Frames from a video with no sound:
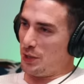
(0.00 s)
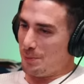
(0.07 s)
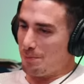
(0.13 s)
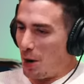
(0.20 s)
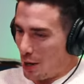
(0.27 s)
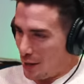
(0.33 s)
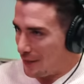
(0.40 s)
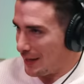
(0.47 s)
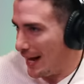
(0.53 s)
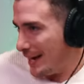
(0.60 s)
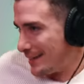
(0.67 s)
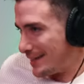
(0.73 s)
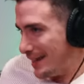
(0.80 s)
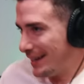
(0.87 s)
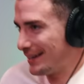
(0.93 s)
When you bought it, the
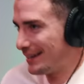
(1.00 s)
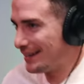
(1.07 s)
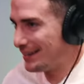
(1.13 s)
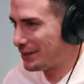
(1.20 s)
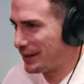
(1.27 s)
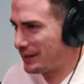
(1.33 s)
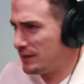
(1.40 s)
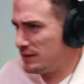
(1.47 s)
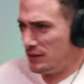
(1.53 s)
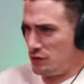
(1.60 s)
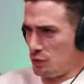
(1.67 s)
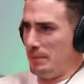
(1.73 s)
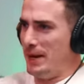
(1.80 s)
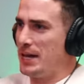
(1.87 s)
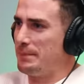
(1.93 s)
guy's like, you're like,
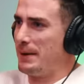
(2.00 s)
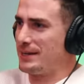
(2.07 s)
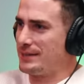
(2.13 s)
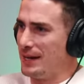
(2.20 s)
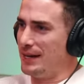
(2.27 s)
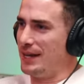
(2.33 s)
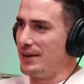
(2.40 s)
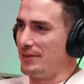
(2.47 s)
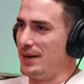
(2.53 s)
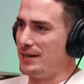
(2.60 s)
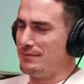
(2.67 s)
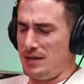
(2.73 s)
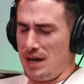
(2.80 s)
this will make it back to LA, right?